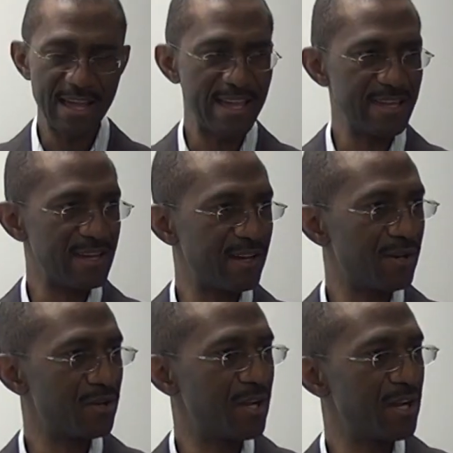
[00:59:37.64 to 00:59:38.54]

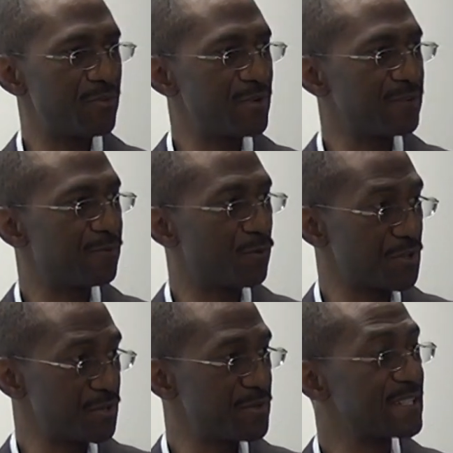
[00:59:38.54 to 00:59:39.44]
a
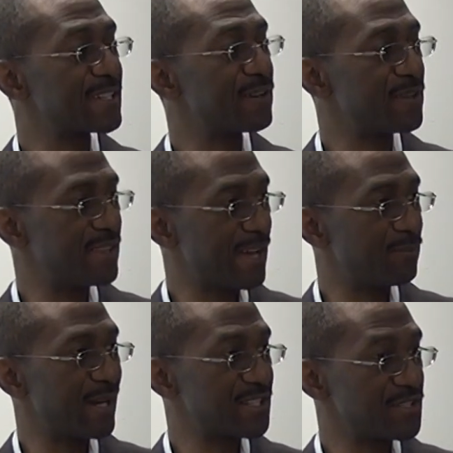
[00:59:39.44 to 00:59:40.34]
reinforcer is given
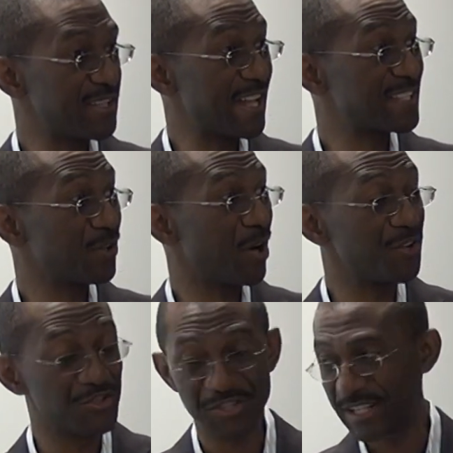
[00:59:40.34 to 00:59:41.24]
that matches, and that's
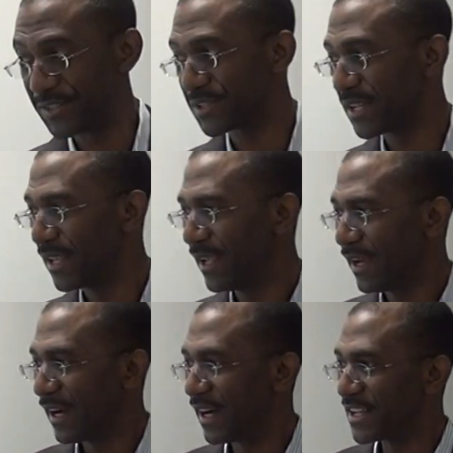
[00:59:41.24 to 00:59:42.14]
constant.
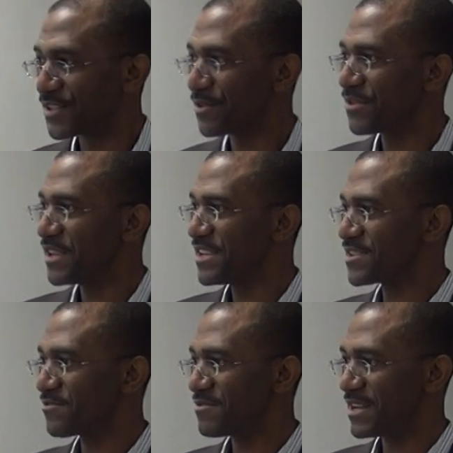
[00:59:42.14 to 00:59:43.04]
So
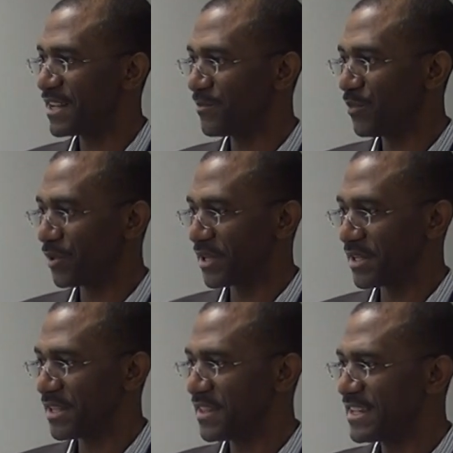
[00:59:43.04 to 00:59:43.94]
these are really important.
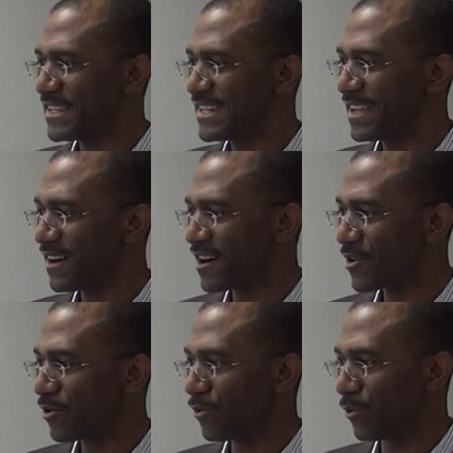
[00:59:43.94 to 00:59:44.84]
And then the
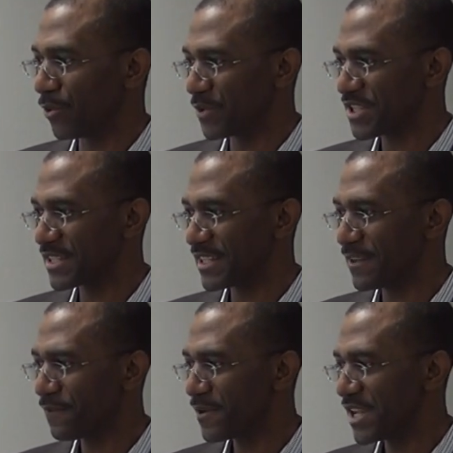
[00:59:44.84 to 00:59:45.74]
DRO, which is a
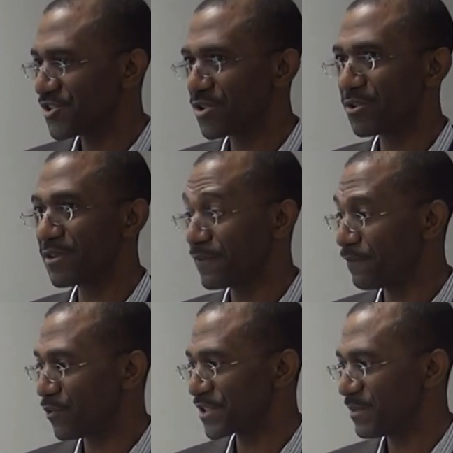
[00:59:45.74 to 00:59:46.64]
differential
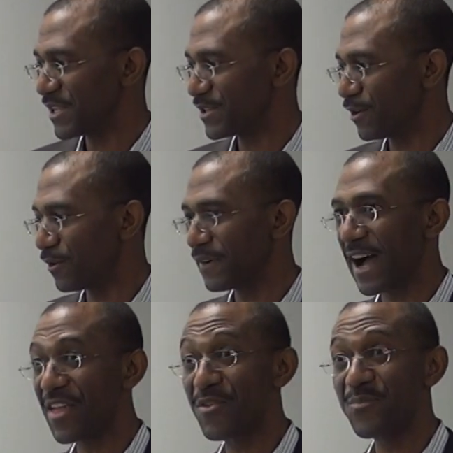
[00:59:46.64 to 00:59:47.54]
reinforcement of
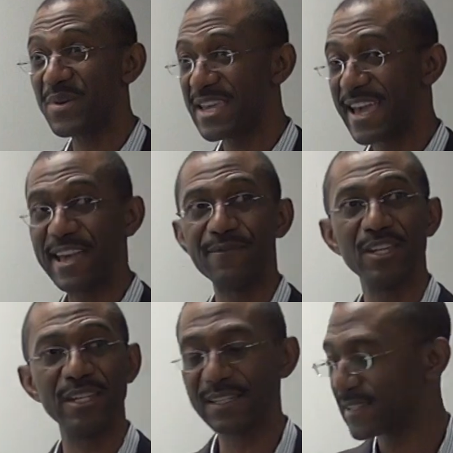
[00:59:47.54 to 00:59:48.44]
other
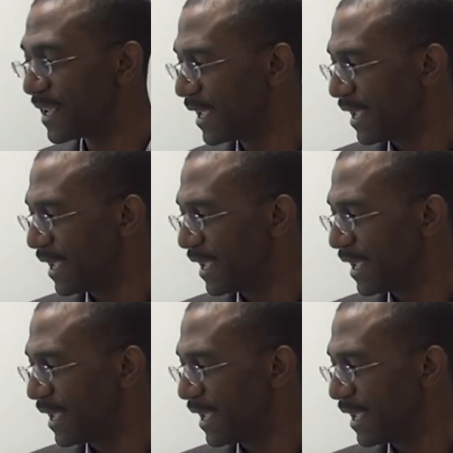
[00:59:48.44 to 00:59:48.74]
behaviors,